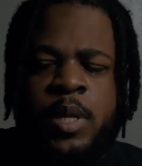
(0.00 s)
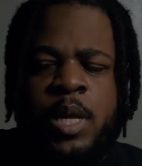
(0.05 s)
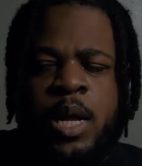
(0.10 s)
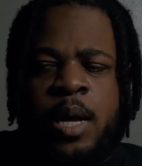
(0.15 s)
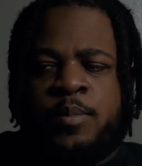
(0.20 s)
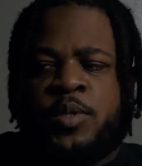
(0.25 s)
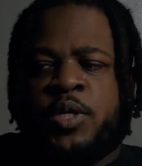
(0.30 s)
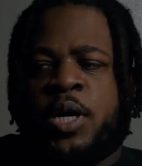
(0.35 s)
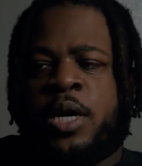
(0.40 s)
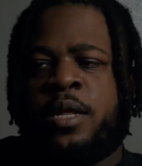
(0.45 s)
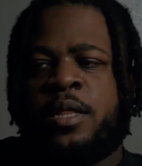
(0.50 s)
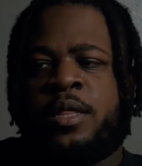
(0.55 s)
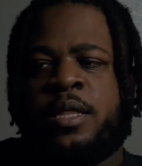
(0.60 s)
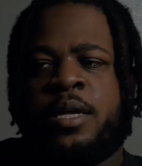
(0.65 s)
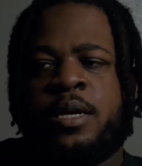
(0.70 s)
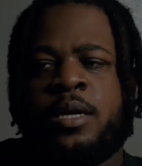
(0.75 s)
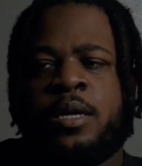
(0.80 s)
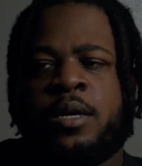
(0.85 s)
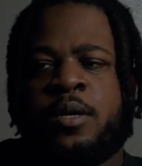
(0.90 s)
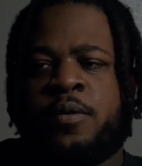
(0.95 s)
I'm trying to
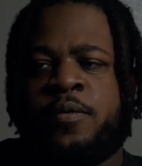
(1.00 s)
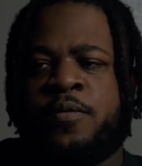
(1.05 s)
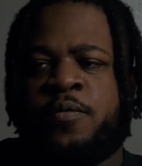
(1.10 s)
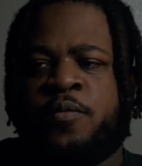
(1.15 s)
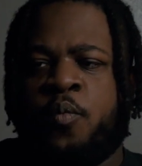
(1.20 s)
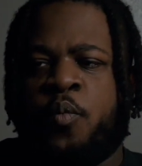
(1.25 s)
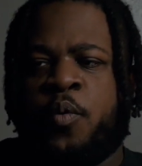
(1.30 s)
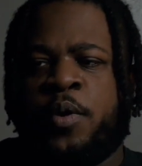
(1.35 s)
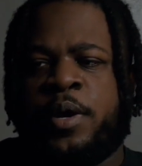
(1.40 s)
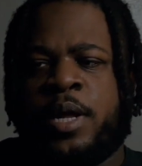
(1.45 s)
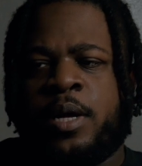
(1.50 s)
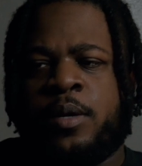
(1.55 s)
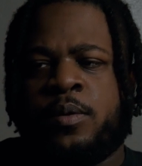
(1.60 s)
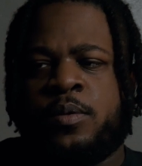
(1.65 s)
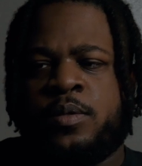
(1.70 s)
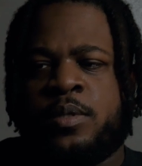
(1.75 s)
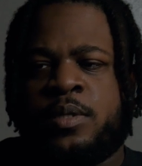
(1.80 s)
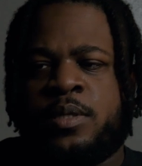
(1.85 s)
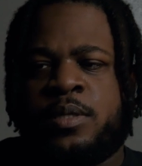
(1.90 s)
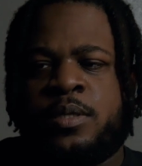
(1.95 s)
think of what
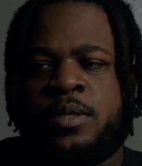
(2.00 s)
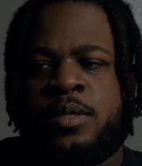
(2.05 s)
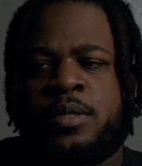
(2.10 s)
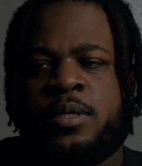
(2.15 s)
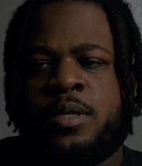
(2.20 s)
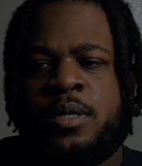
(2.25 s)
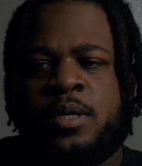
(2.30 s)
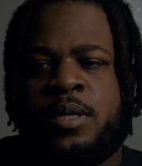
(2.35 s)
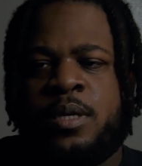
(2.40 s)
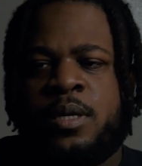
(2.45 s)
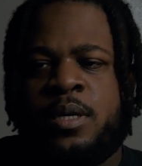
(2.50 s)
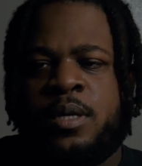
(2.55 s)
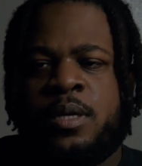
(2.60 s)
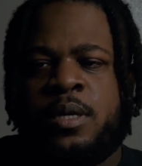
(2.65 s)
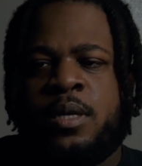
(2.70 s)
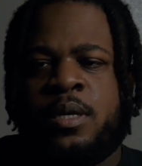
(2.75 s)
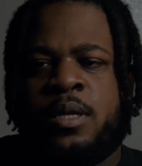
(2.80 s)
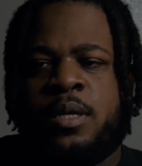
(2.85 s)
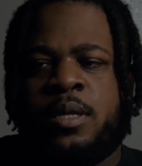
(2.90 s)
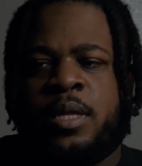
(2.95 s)
else
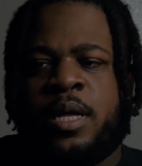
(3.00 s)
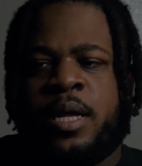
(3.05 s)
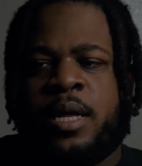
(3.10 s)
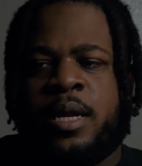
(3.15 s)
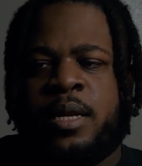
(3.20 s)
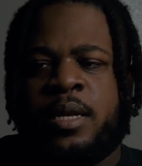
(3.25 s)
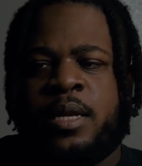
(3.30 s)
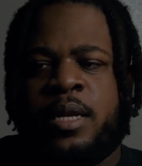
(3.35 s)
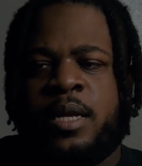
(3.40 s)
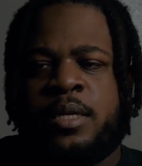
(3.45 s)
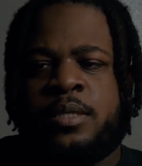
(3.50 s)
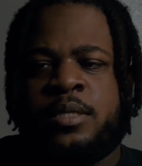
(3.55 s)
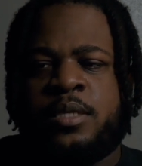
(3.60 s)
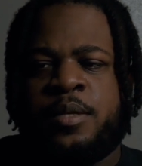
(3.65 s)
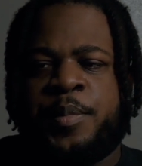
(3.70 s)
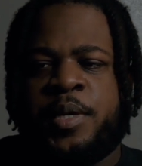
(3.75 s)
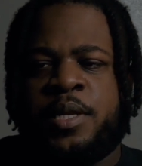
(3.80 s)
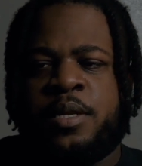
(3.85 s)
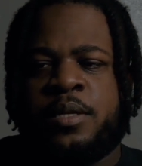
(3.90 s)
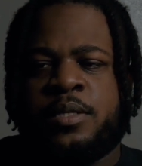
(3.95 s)
that needs
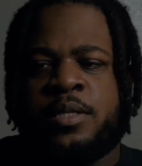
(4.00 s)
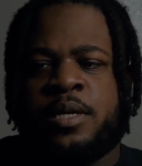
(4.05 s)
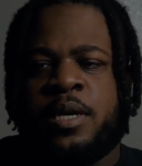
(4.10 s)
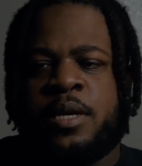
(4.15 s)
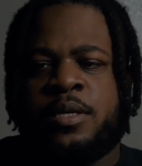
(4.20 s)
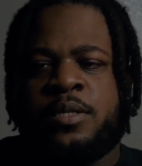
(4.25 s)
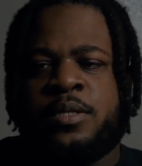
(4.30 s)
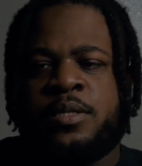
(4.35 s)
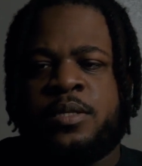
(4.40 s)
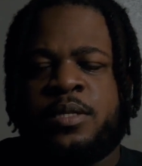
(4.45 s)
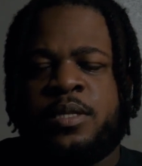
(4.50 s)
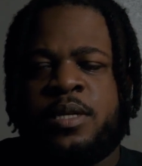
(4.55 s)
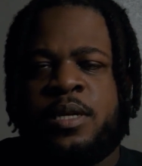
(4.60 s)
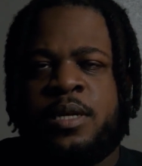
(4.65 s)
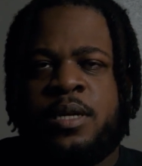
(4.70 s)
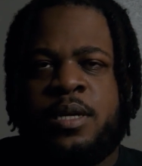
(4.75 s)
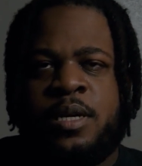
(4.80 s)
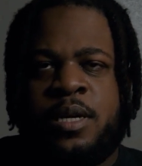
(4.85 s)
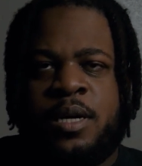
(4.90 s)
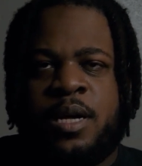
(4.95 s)
to be discussed.
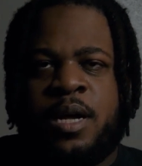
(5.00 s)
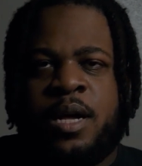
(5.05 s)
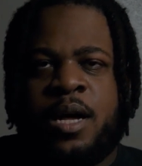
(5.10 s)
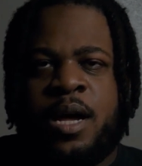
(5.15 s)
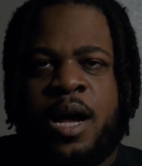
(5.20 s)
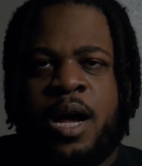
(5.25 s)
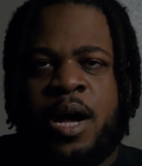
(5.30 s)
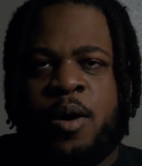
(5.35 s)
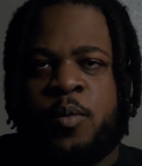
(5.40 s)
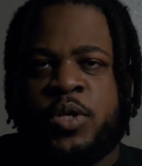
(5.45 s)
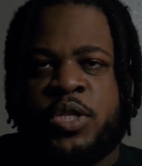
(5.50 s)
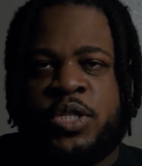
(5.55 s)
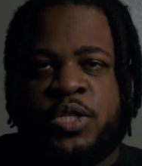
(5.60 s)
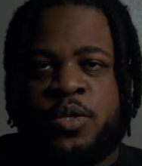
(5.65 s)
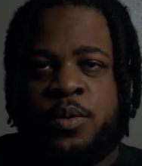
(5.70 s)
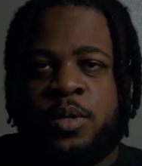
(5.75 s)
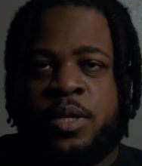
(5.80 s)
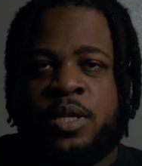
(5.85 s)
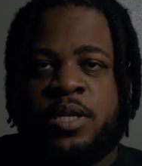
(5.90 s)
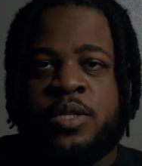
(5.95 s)
I was
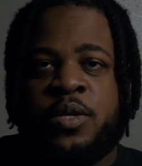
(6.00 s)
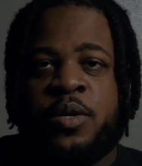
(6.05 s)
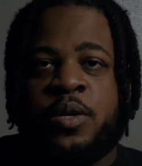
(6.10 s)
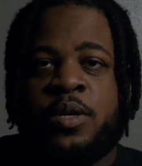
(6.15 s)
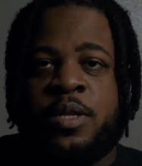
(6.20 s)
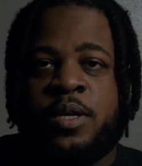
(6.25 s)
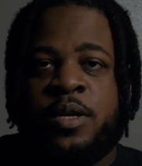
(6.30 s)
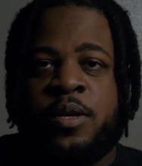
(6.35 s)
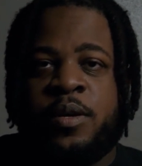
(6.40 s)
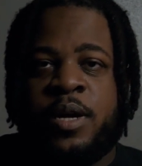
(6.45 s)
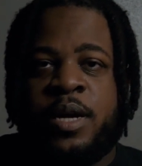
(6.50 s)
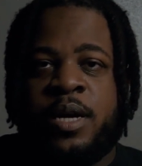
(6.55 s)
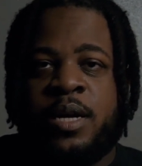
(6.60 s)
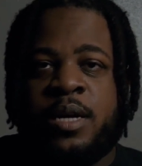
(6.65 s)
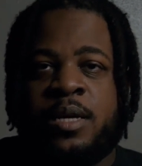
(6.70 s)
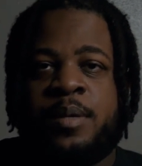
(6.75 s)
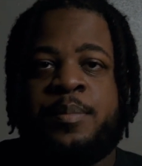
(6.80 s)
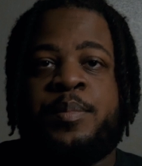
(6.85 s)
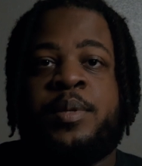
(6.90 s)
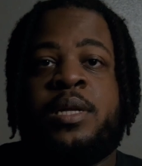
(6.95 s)
shooting this earlier
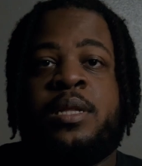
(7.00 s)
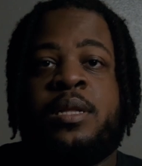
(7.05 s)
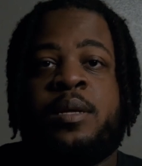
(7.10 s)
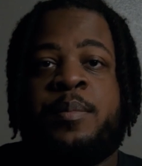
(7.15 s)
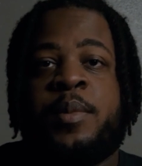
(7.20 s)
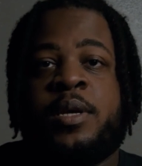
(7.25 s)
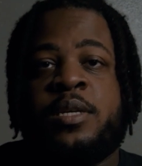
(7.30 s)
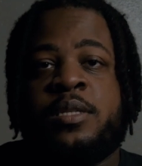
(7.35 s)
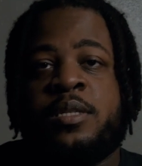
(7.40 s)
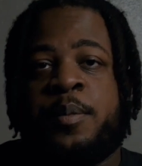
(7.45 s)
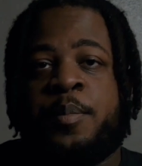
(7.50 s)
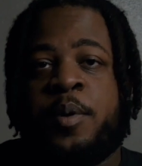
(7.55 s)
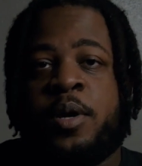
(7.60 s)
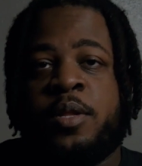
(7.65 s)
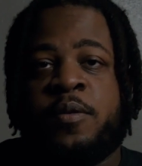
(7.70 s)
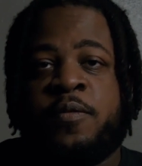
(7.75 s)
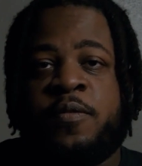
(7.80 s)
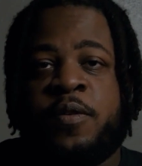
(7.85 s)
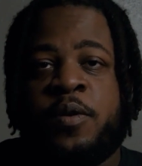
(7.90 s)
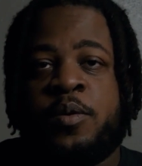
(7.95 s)
and completely messed up on
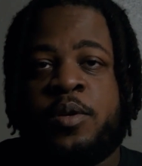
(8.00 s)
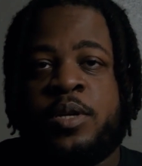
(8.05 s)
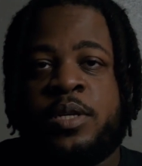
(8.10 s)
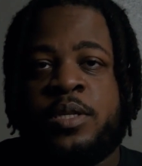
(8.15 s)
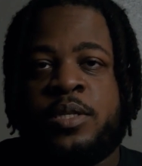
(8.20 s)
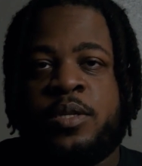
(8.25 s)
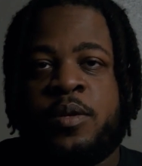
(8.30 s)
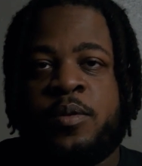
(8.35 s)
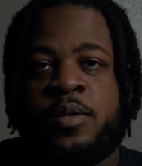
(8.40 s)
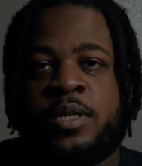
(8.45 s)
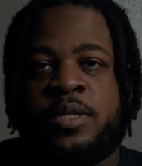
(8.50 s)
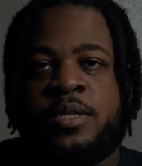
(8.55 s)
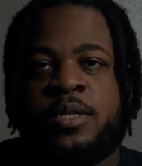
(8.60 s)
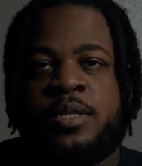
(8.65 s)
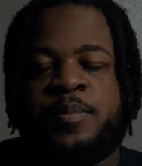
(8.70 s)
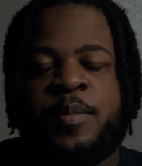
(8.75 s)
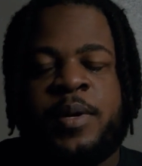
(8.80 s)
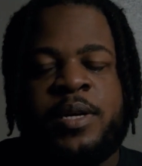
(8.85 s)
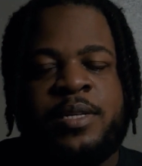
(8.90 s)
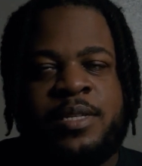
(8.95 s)
the focus, so this
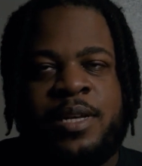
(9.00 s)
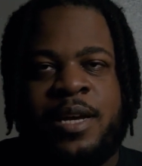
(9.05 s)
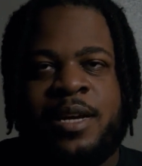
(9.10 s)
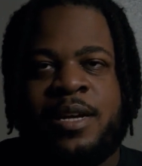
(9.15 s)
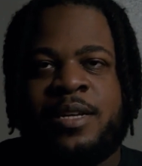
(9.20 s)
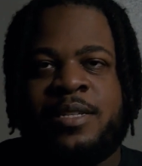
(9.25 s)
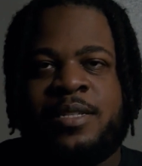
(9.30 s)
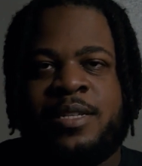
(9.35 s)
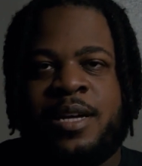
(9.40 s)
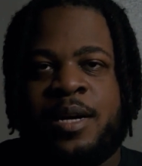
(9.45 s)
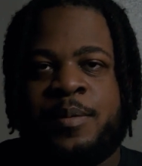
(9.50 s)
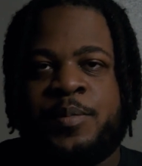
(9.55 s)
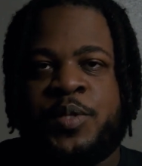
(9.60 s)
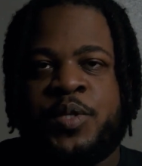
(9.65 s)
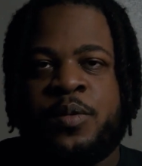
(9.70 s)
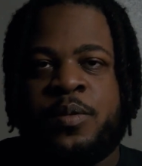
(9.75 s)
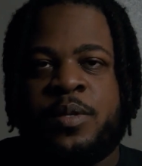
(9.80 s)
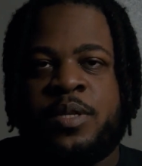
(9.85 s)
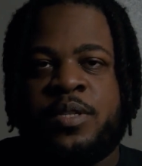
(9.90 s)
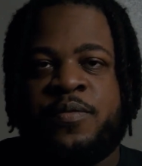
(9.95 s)
is my second time
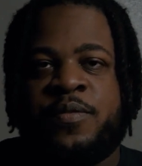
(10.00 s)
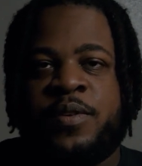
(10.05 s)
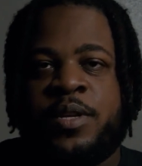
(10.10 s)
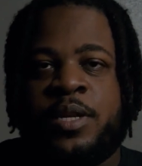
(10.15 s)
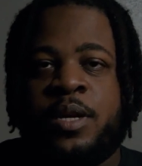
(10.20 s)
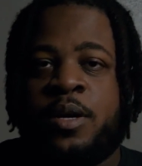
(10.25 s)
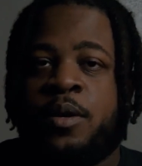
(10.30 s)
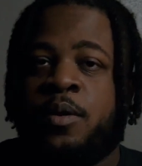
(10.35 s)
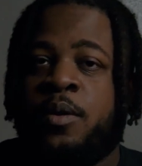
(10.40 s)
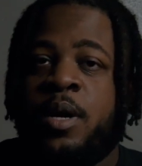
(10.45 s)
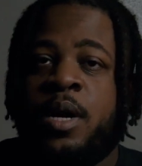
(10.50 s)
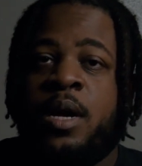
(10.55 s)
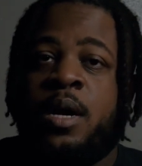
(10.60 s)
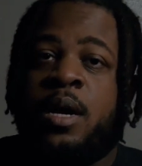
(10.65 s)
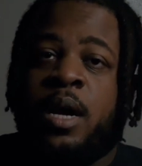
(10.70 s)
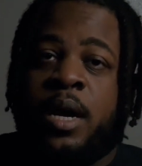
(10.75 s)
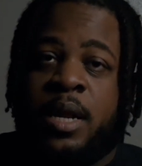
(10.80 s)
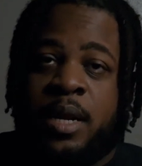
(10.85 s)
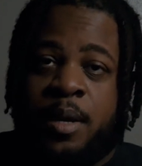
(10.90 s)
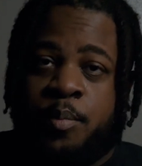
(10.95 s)
shooting this video,
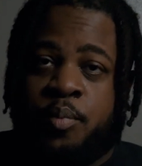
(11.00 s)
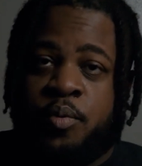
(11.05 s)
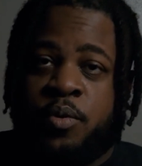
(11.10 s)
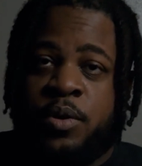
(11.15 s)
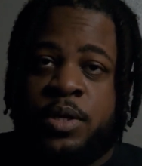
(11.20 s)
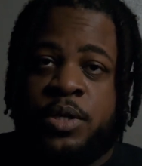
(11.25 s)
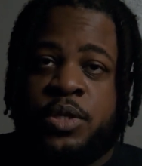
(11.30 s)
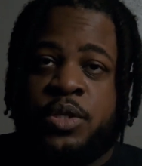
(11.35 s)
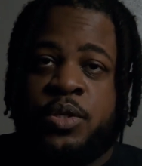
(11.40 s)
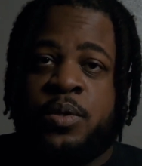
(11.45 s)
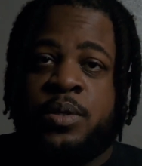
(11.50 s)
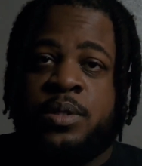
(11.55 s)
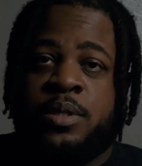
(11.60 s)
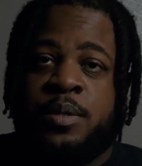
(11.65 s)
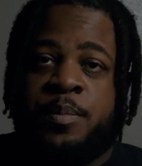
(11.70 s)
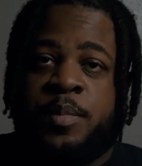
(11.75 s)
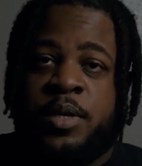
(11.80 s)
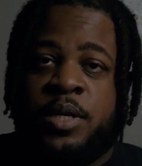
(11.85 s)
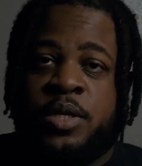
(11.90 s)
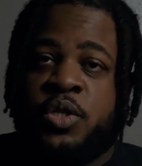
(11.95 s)
and I'm pretty sure it's
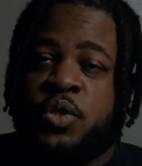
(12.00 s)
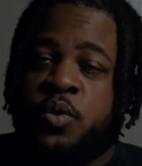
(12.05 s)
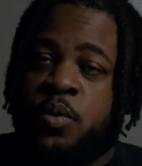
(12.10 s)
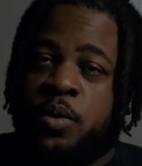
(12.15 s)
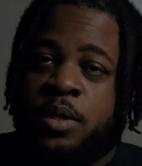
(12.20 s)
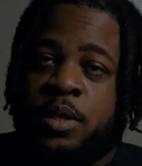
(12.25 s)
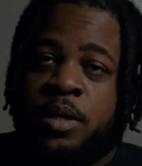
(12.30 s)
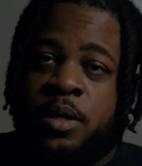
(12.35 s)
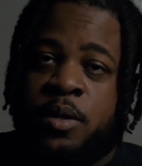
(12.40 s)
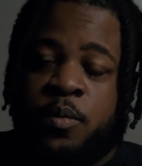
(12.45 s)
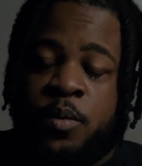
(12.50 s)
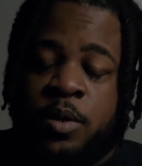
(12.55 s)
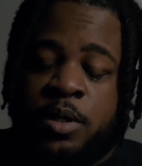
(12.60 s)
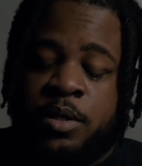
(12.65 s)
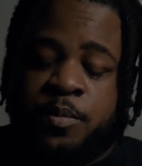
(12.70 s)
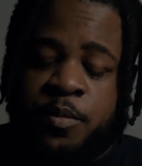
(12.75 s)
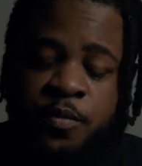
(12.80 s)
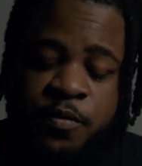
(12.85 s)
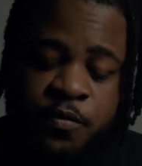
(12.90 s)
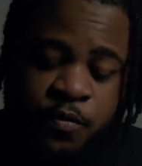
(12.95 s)
a bit shorter than it
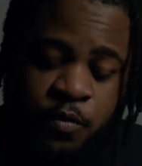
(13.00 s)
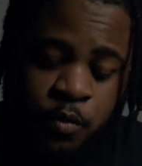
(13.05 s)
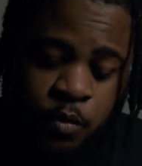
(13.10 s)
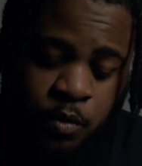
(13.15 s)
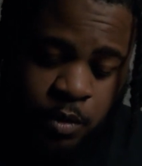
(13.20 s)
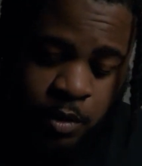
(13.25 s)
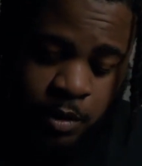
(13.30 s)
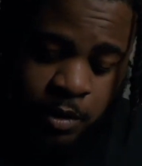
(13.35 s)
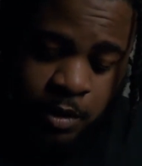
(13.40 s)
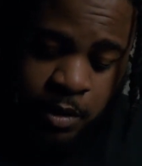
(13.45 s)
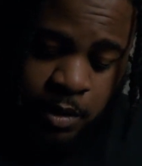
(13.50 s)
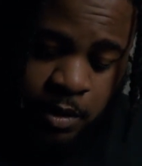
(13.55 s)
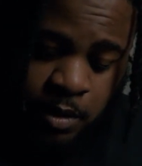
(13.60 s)
was before.